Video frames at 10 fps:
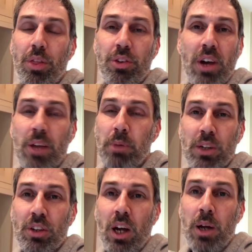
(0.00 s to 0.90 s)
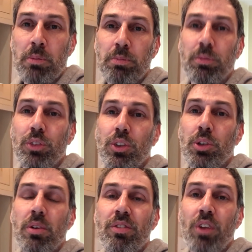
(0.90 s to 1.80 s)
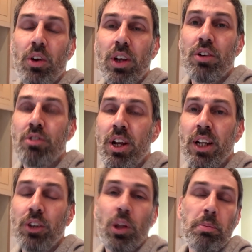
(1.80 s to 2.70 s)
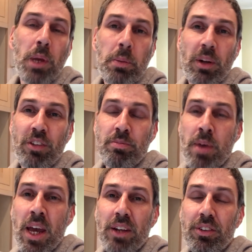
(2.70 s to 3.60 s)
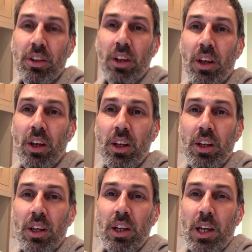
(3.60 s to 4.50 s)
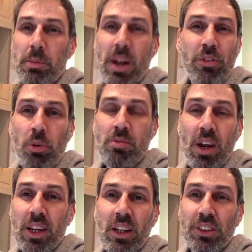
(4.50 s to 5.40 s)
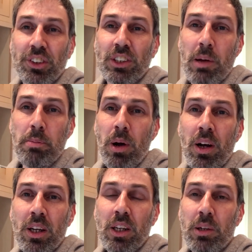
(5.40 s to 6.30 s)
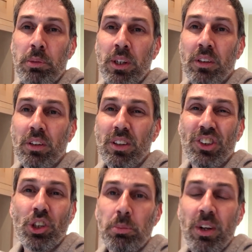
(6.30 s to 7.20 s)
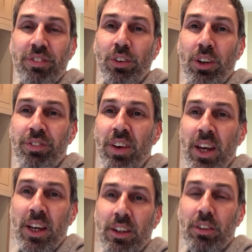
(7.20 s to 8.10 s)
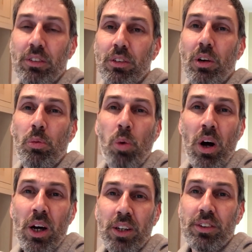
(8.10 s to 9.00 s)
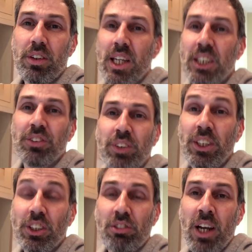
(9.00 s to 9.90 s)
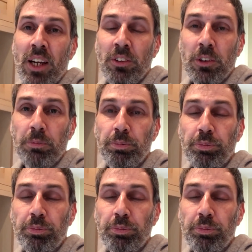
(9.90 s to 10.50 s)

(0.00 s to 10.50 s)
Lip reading: throughout my time doing vlogging really, and all the people I've met. I mean, everyone recognises that bike. I mean, there's not many fully fared white SVs around,